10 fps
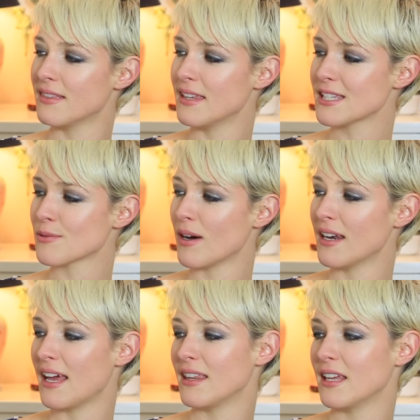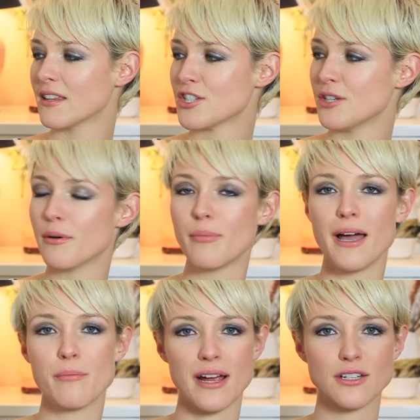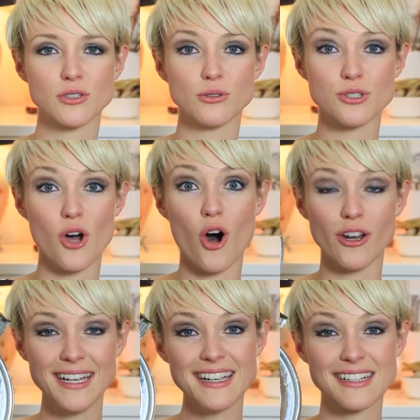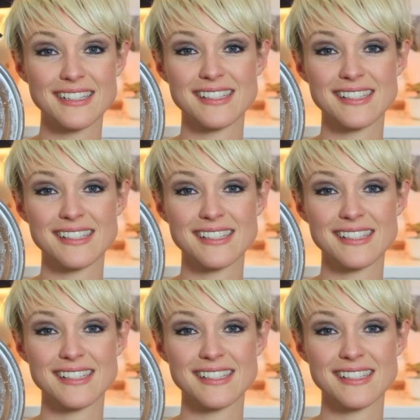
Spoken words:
This one and the other two are by a brand called ONYX.